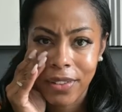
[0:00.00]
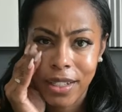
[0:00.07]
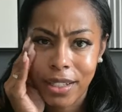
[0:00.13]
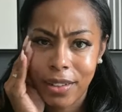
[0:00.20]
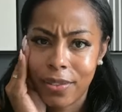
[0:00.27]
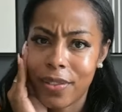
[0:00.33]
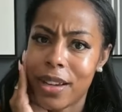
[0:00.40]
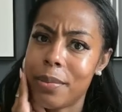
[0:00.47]
even
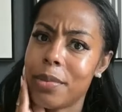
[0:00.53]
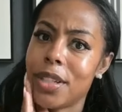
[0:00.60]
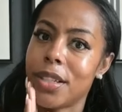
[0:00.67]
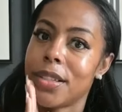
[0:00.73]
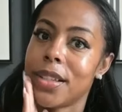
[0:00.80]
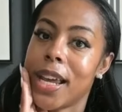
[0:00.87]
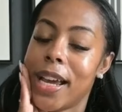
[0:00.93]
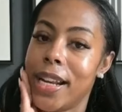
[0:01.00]
if I'm
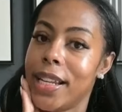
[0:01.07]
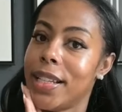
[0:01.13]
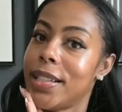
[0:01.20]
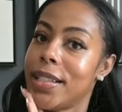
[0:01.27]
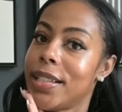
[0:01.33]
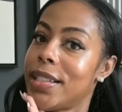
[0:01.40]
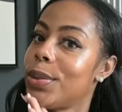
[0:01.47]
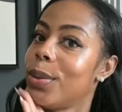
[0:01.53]
just
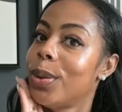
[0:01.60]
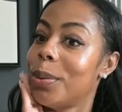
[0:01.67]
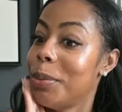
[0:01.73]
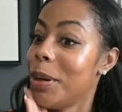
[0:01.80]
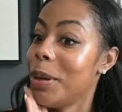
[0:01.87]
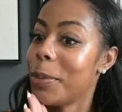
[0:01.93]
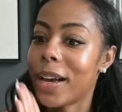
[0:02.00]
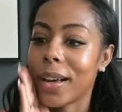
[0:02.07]
headed to
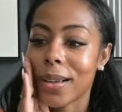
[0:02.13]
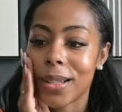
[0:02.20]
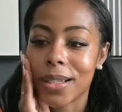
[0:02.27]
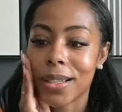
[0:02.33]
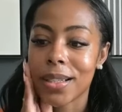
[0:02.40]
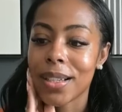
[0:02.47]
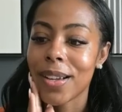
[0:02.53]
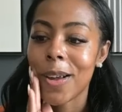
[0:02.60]
the
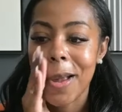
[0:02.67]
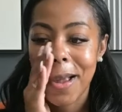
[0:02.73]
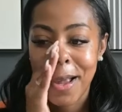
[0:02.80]
mailbox.